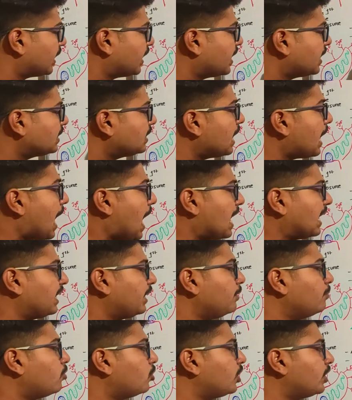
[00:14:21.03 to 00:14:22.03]
Here the
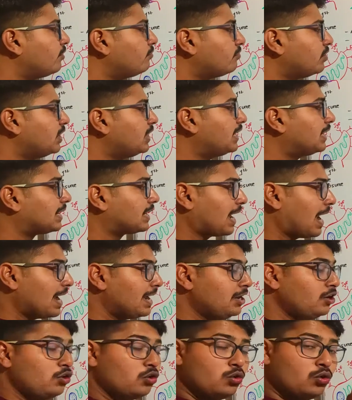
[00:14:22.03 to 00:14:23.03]
antibody will
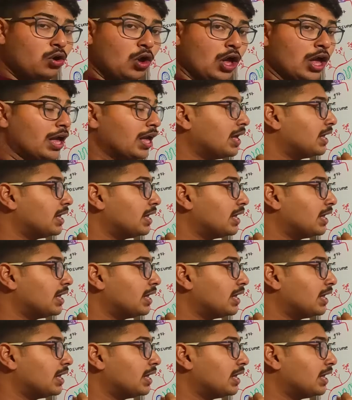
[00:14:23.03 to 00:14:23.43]
try to